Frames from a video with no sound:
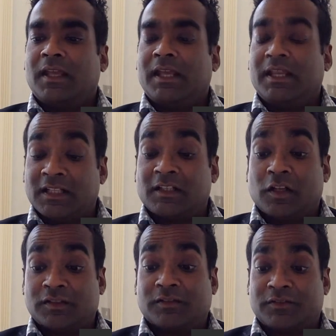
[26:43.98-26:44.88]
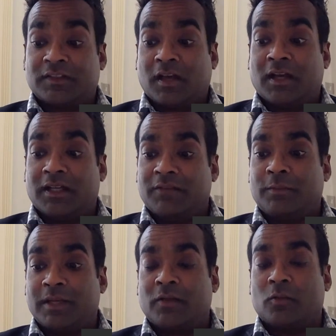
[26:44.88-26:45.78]
in inclusive design, if
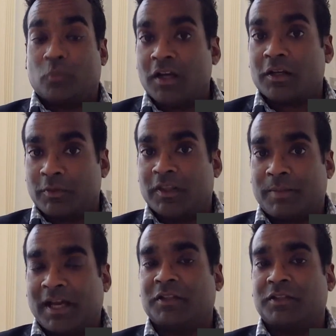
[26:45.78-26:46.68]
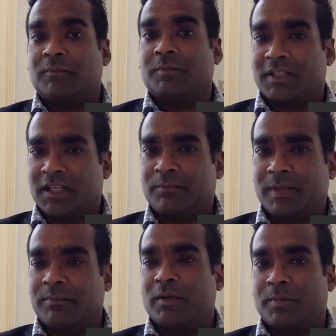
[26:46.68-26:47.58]
we can work with a passion but give
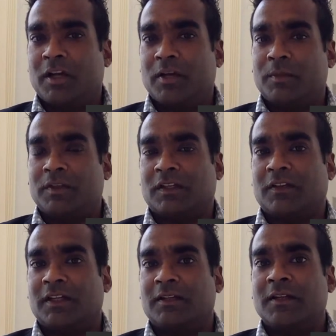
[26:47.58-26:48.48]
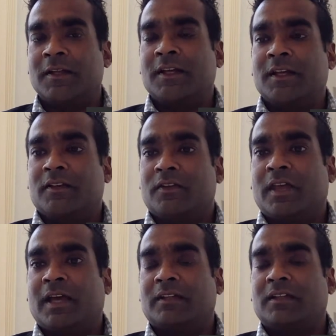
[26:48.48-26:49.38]
people a purpose, I think
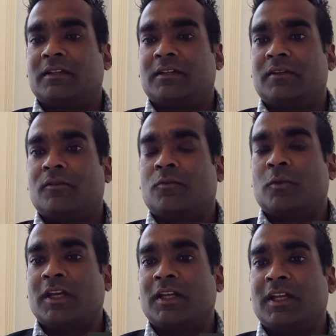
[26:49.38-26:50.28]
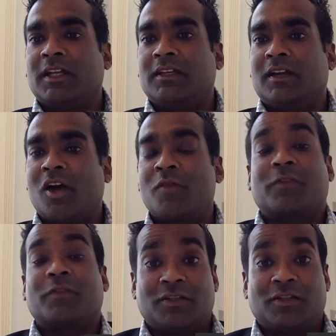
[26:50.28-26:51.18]
that really
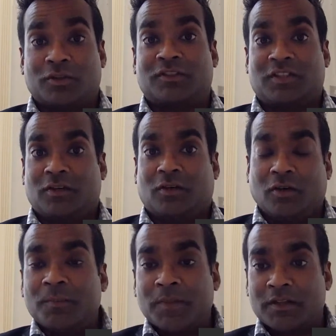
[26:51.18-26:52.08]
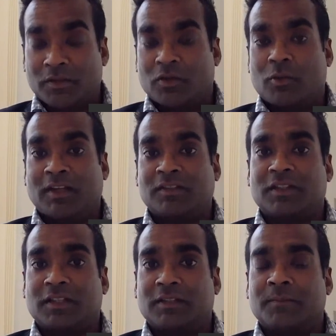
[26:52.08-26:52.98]
hopefully talks to your
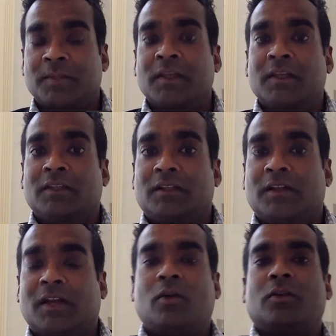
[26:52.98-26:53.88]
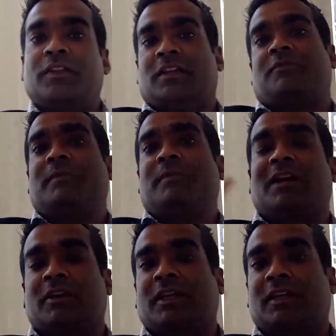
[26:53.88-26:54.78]
question. You know, that whole thing of
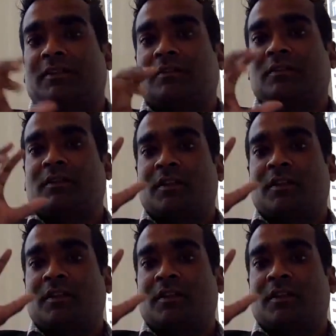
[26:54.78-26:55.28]
marrying